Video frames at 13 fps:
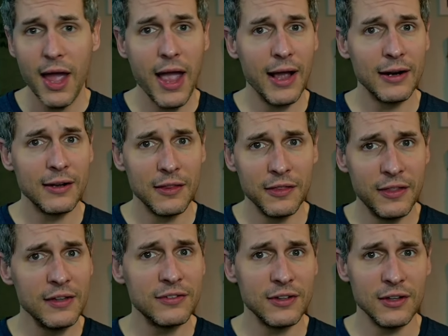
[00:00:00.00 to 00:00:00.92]
And
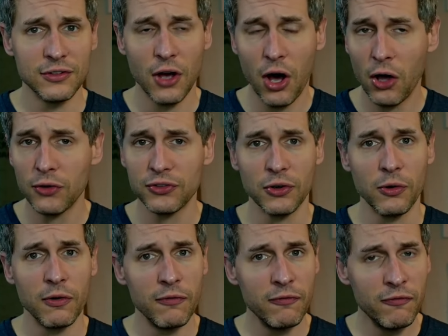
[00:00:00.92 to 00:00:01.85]
this is
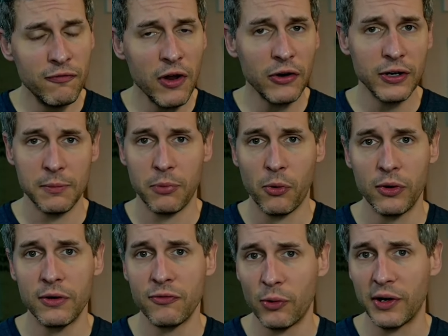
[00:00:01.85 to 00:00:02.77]
also very
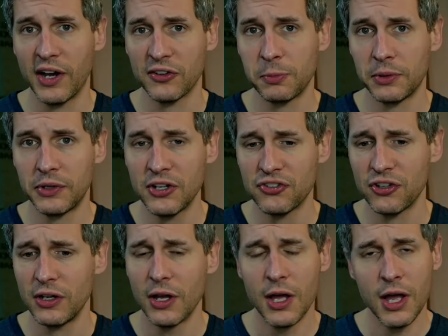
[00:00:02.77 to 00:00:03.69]
important for
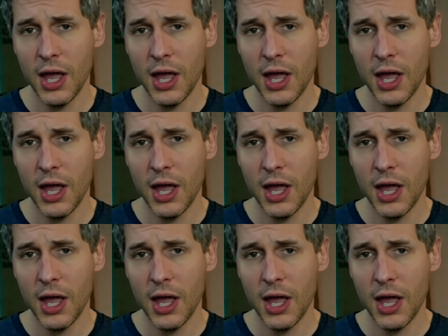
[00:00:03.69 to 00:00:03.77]
exploration.